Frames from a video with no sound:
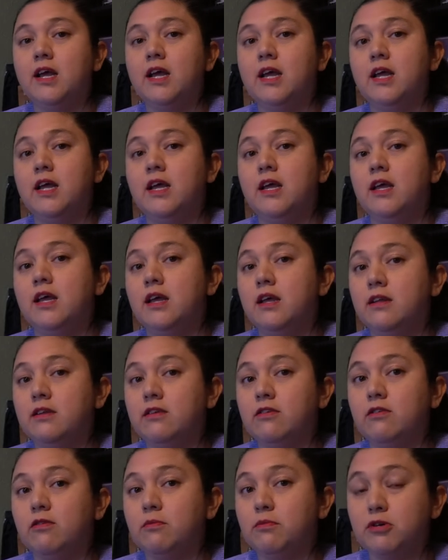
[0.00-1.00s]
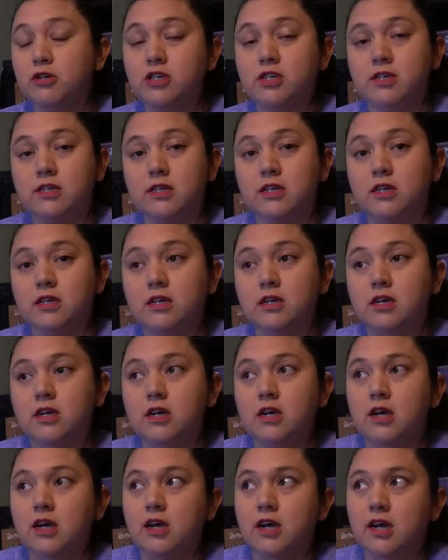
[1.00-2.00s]
and, you know, purchase it.
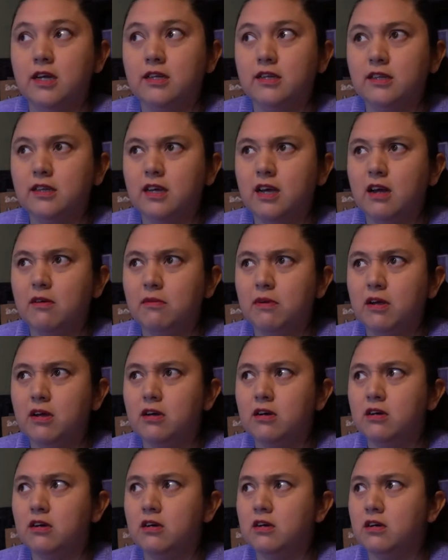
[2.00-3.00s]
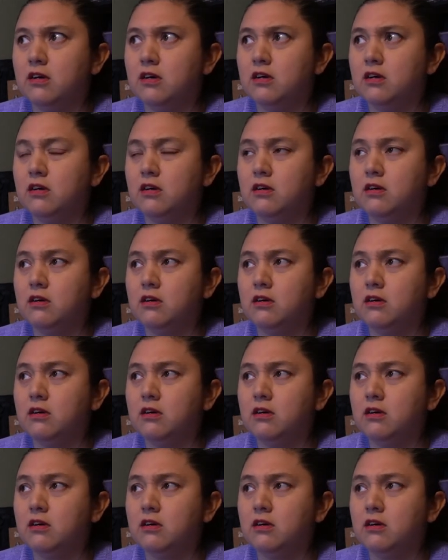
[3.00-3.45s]
I think they have like a,